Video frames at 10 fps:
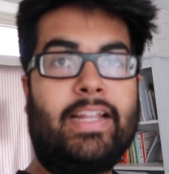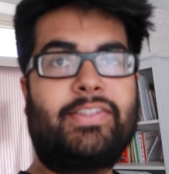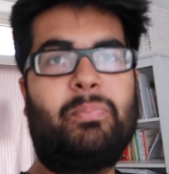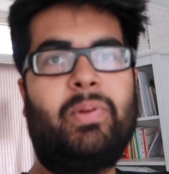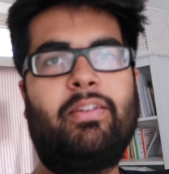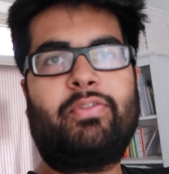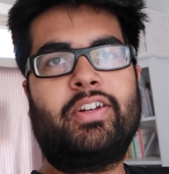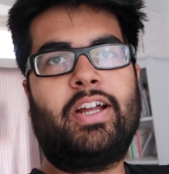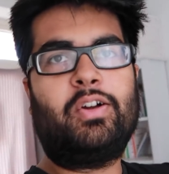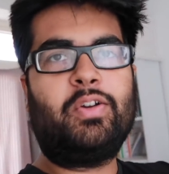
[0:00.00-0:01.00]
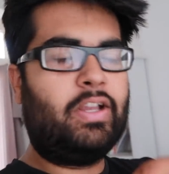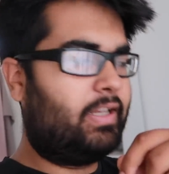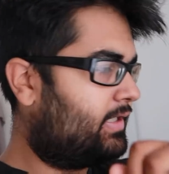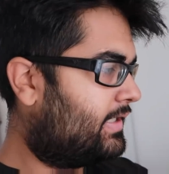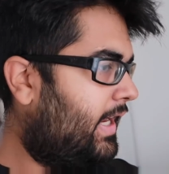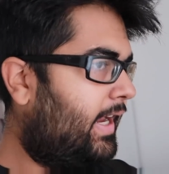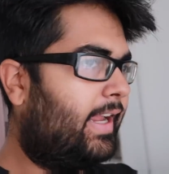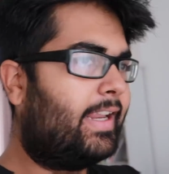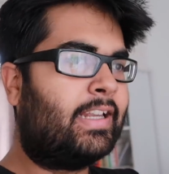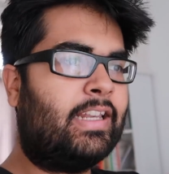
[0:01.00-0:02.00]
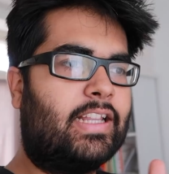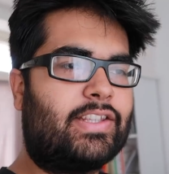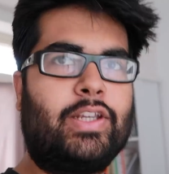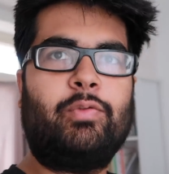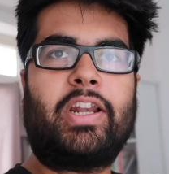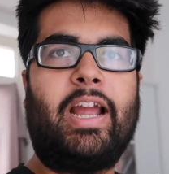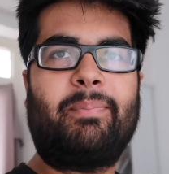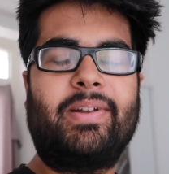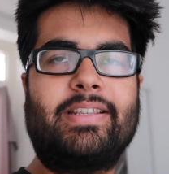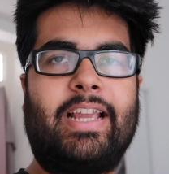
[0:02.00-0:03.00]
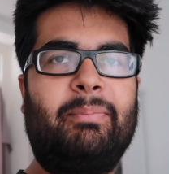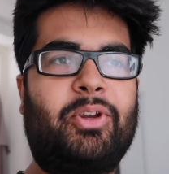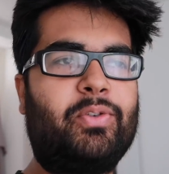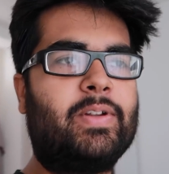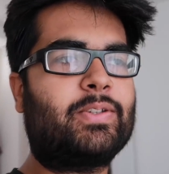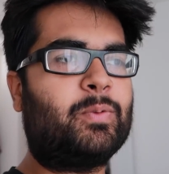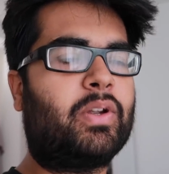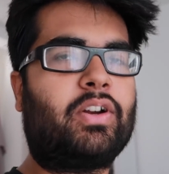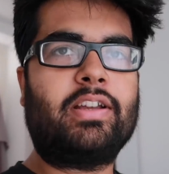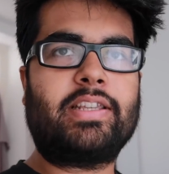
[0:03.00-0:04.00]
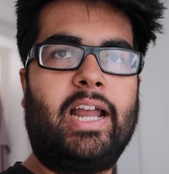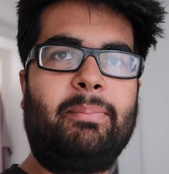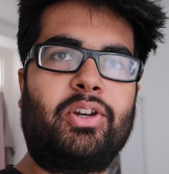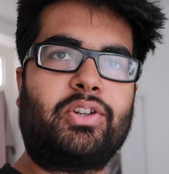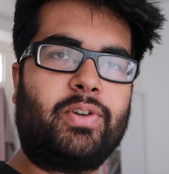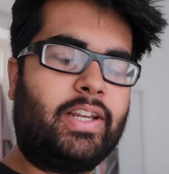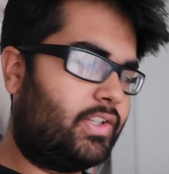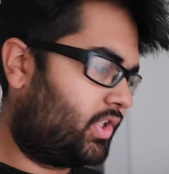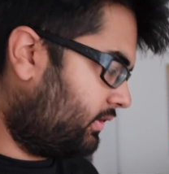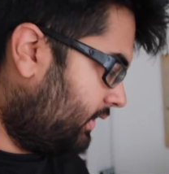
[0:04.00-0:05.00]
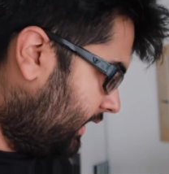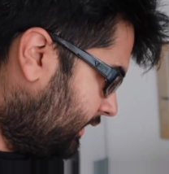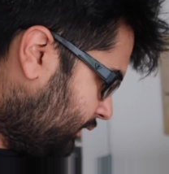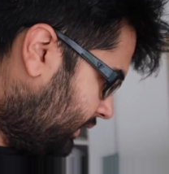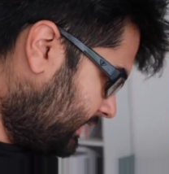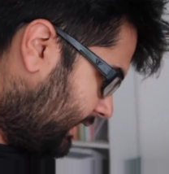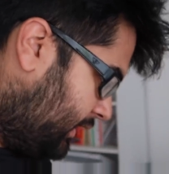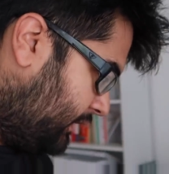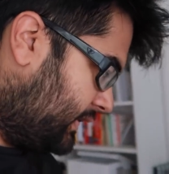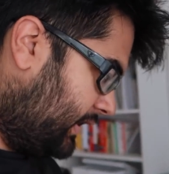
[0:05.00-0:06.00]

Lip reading: that's the plan for now. Stay in, let's see what happens. I'm curious too, because I'm not really generally into these kind of